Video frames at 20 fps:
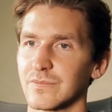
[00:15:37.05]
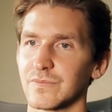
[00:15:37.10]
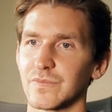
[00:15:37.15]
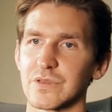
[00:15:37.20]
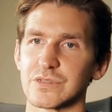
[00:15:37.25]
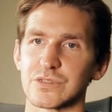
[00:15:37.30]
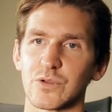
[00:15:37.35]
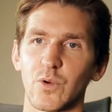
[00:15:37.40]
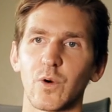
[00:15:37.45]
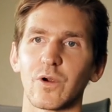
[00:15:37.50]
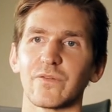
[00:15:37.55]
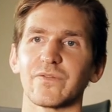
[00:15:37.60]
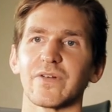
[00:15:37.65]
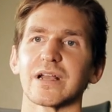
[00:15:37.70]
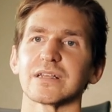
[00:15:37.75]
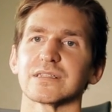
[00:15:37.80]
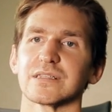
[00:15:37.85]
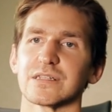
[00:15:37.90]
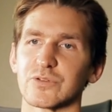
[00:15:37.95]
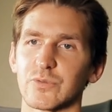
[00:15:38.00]
There's a
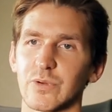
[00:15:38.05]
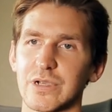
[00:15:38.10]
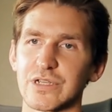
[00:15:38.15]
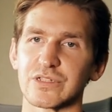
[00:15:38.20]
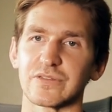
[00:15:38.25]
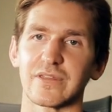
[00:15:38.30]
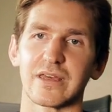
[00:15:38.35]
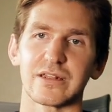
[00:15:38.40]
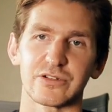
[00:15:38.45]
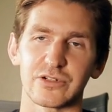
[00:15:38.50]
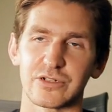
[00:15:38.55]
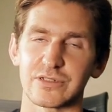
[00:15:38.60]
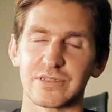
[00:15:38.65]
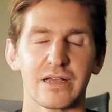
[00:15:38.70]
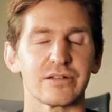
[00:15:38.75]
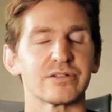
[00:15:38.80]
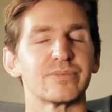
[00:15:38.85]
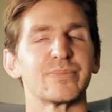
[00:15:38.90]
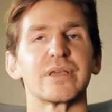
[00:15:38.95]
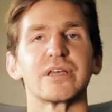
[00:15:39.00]
horrifying situation that turns
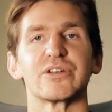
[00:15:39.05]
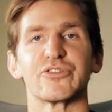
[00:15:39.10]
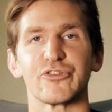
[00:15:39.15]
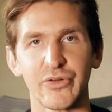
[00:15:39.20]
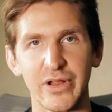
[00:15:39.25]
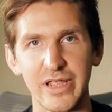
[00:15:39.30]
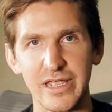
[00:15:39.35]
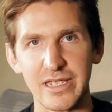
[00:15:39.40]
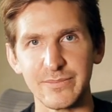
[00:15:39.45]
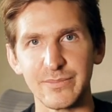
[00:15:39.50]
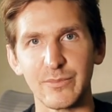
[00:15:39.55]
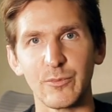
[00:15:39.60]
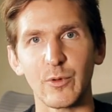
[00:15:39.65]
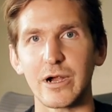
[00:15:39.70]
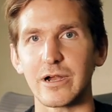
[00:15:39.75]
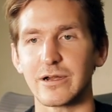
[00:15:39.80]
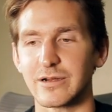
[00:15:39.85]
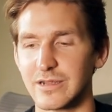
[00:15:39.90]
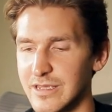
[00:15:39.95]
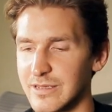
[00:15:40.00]
out to be a dream
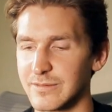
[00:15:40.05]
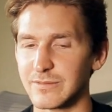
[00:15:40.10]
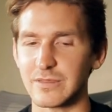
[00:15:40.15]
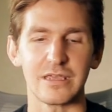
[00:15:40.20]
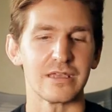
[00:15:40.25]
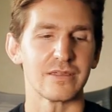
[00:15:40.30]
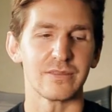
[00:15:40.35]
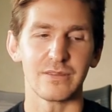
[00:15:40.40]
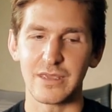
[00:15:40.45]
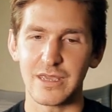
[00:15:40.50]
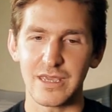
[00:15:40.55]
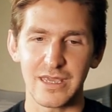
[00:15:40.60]
where he